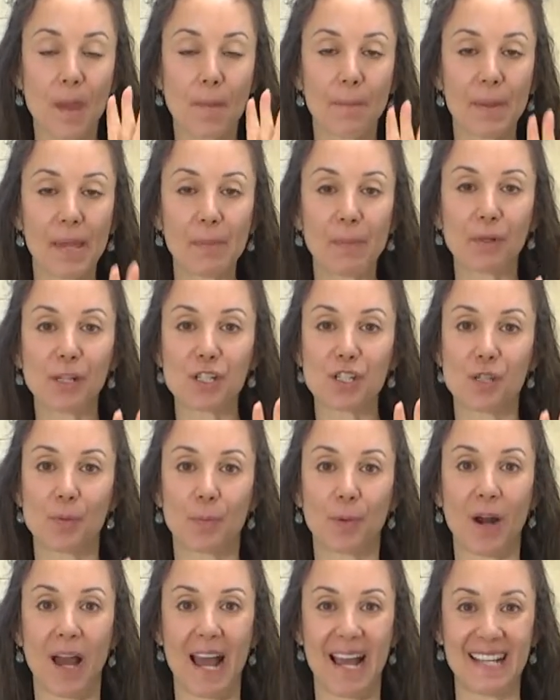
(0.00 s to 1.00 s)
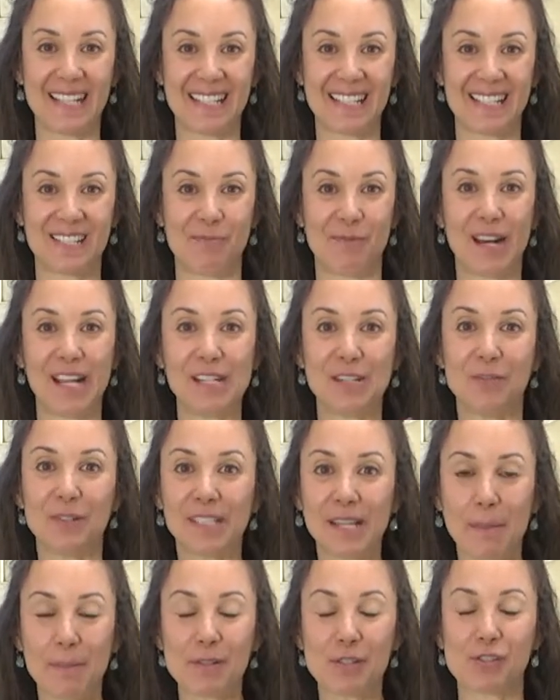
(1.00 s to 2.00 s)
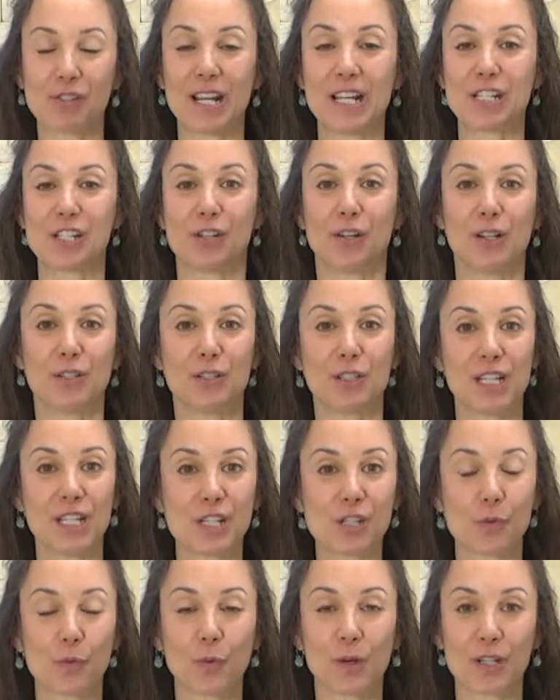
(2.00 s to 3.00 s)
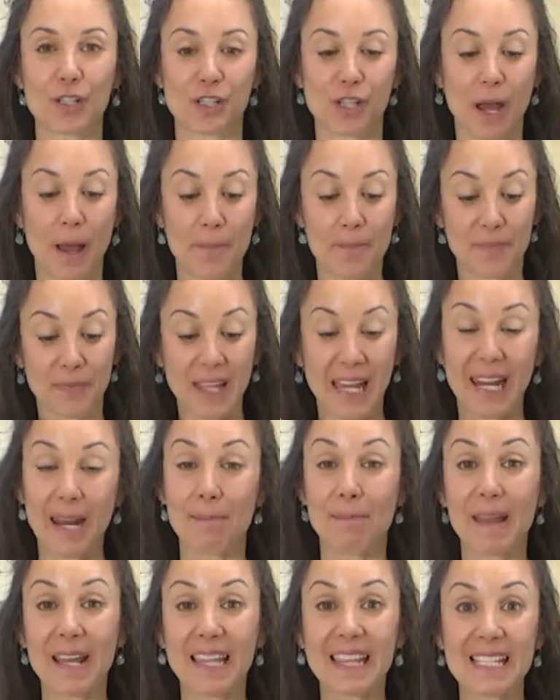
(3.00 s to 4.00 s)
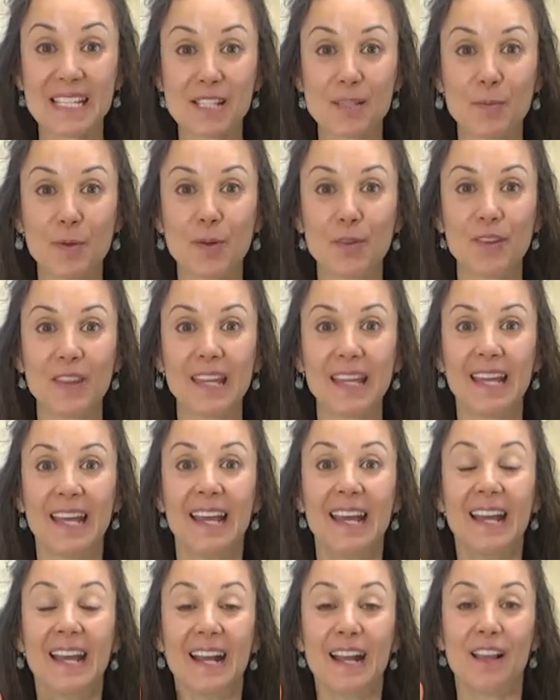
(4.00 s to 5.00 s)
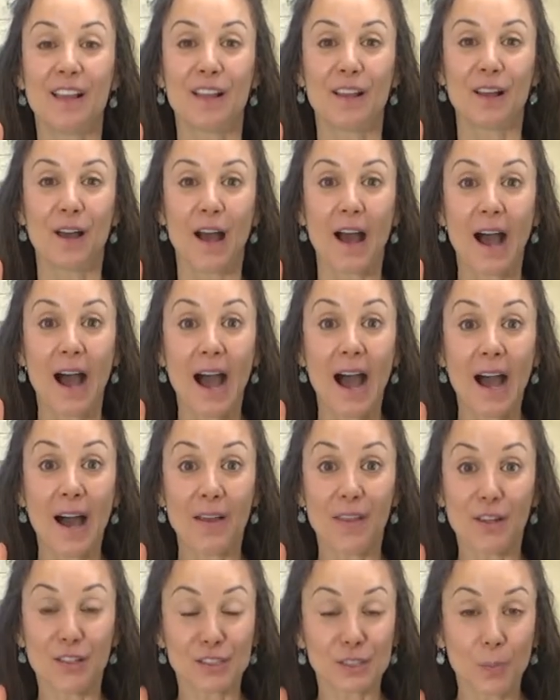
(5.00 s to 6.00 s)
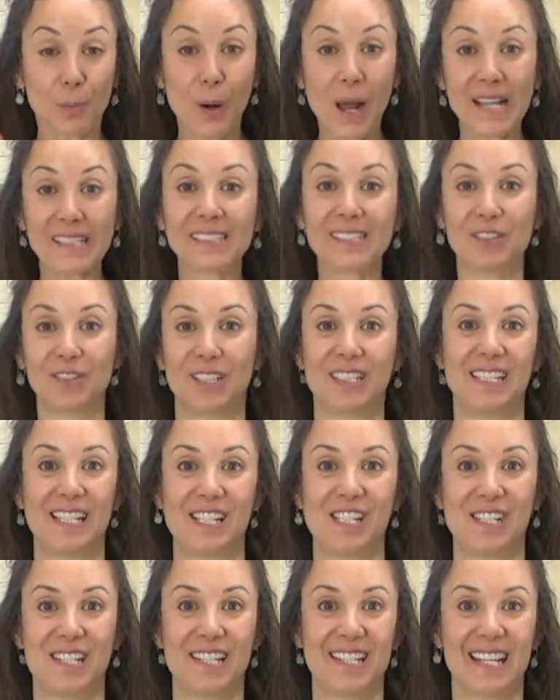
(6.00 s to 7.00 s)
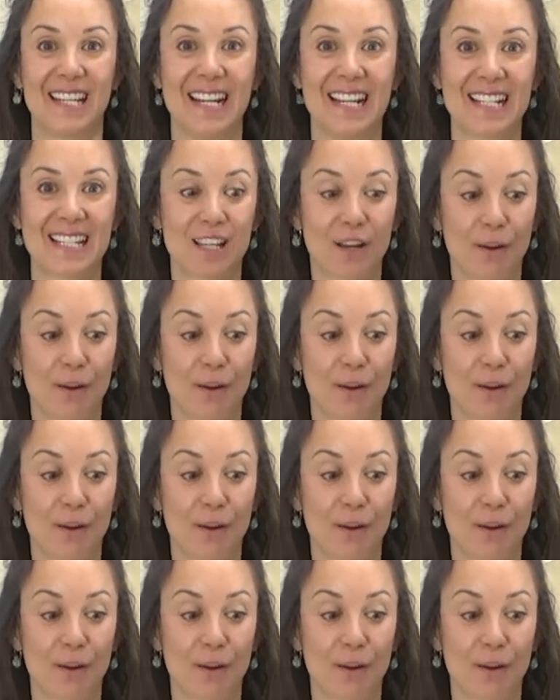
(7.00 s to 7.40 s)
People are surprised when I do a demonstration or I teach a workshop and I make this smoothie. They're surprised how delicious it is.